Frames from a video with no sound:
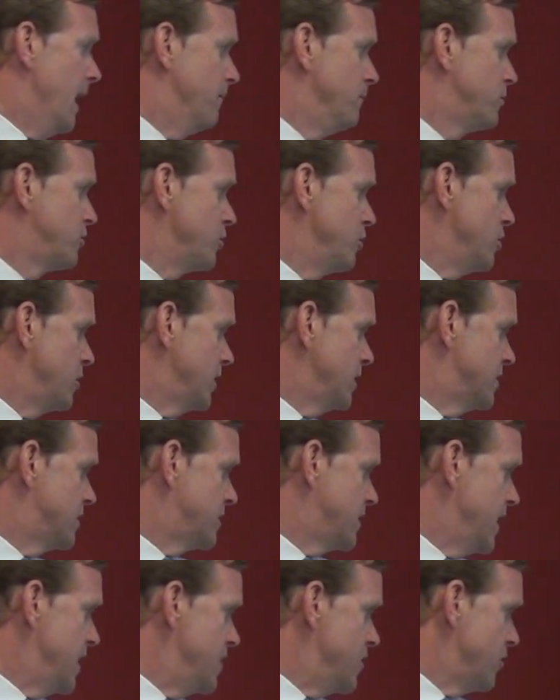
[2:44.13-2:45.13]
So you can
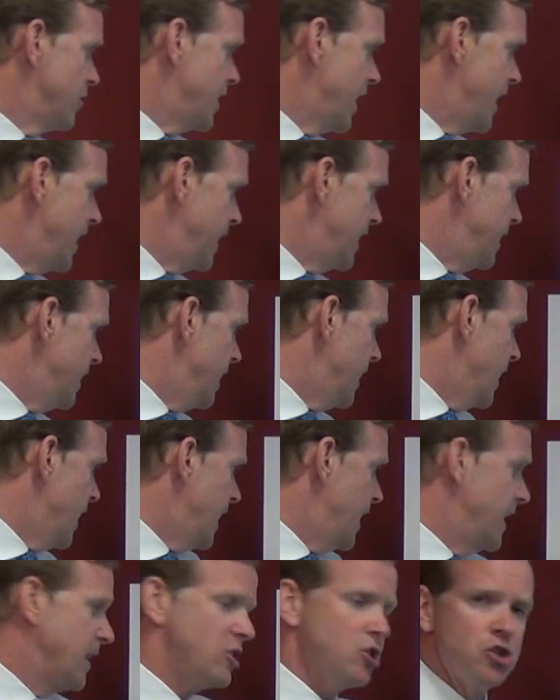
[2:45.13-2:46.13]
see you're getting
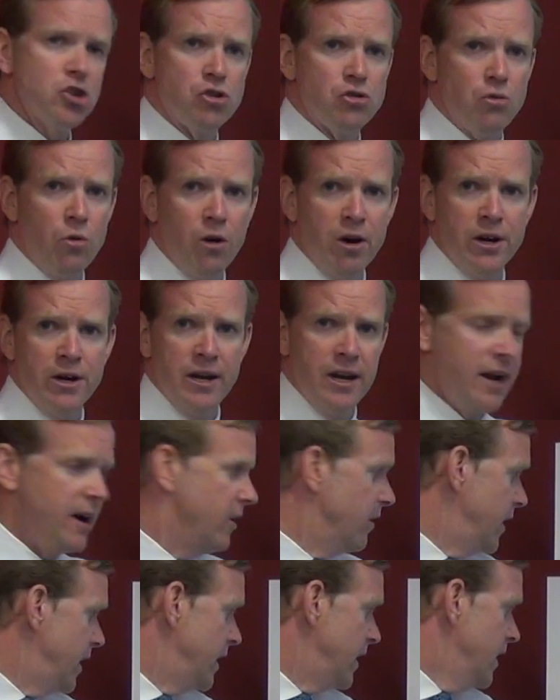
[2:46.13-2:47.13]

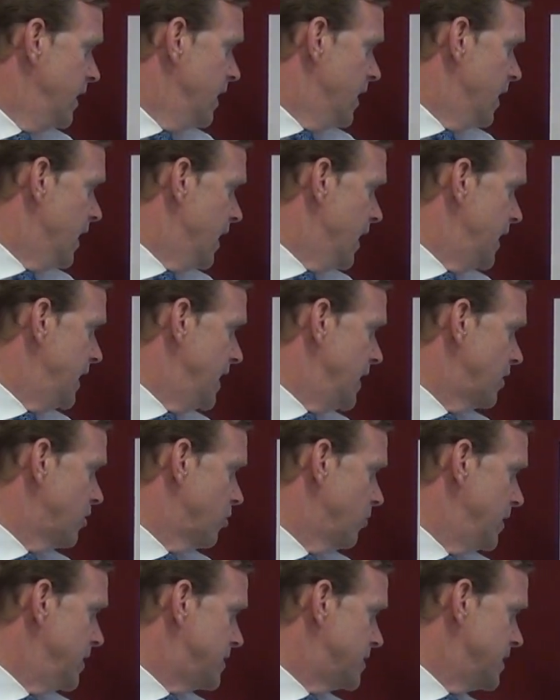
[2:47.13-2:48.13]
extraordinary
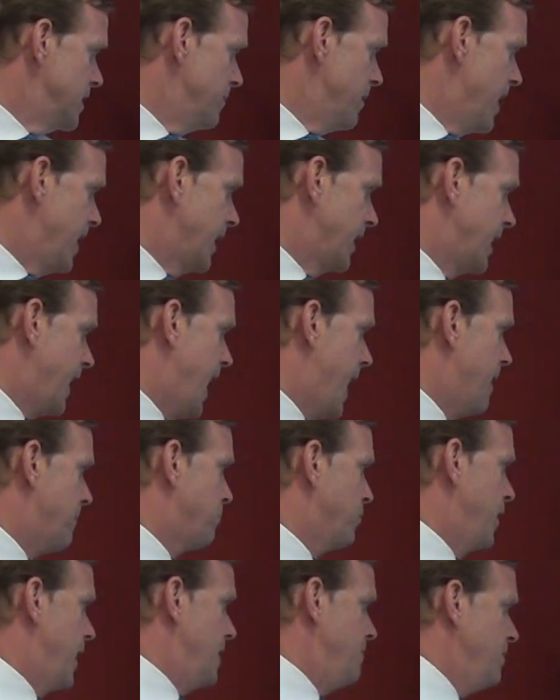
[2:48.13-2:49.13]
increase in the amount of cap
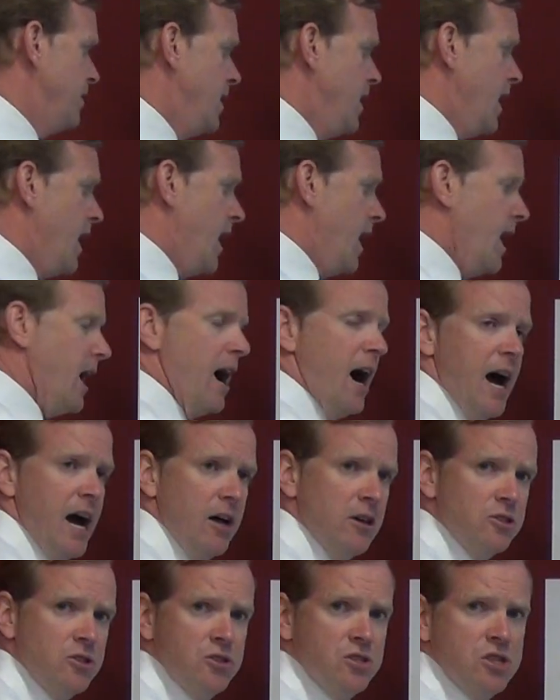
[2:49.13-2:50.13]
rate. I
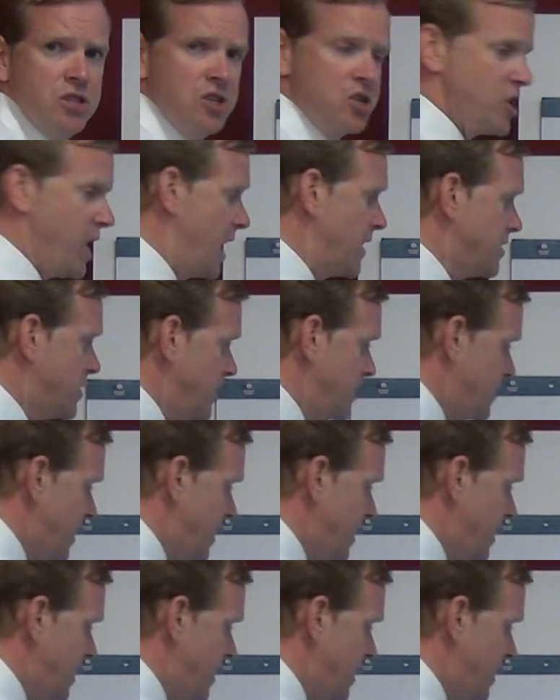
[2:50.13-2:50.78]
also suggested